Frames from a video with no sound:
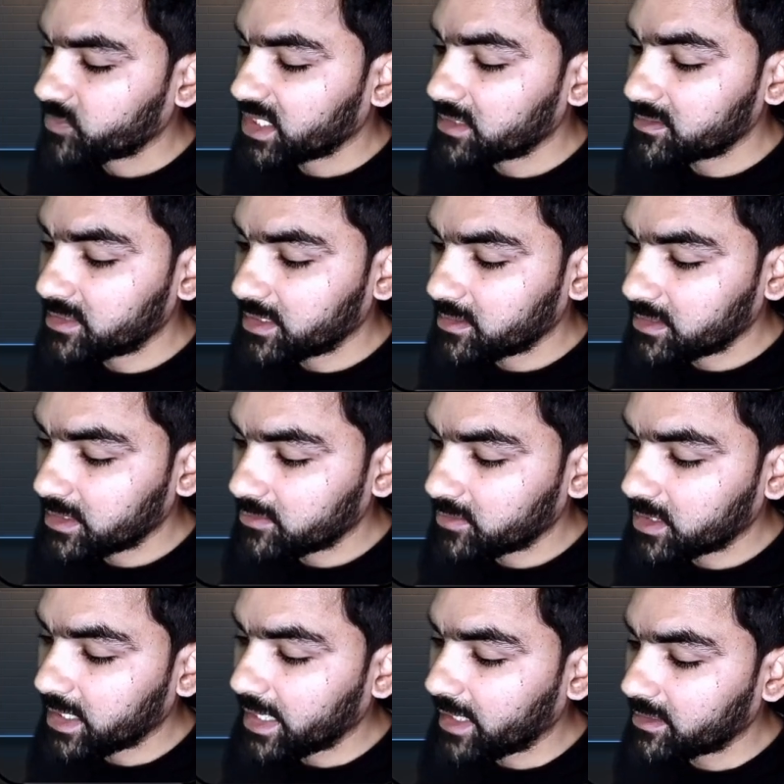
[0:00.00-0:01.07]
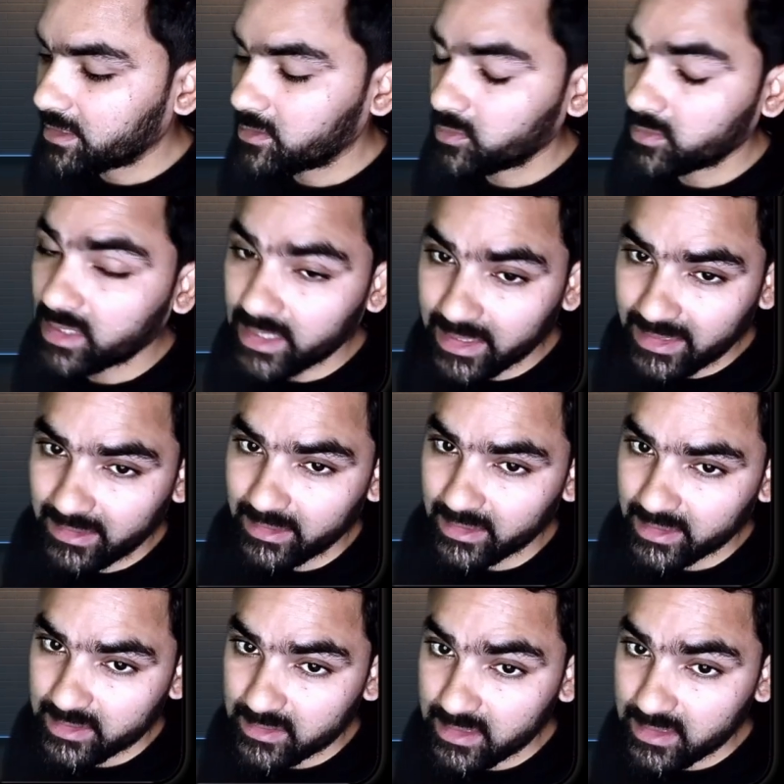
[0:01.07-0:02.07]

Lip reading: and then it will add it to the index.